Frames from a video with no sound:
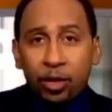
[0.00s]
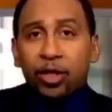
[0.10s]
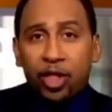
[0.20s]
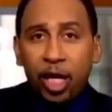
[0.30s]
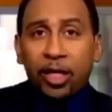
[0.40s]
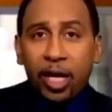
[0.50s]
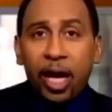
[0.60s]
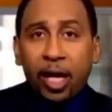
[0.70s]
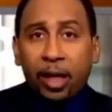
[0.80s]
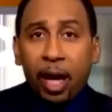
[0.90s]
need you to shut
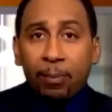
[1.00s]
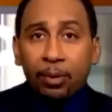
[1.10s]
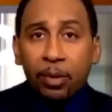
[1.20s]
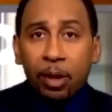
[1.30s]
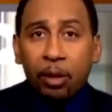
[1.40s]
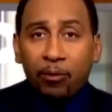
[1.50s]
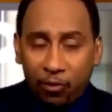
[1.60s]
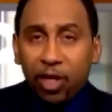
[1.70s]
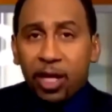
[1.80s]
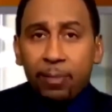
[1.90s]
the hell up.
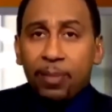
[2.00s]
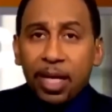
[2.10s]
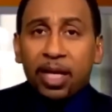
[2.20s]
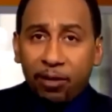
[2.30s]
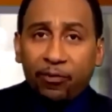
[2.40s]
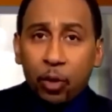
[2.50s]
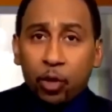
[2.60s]
For the immediate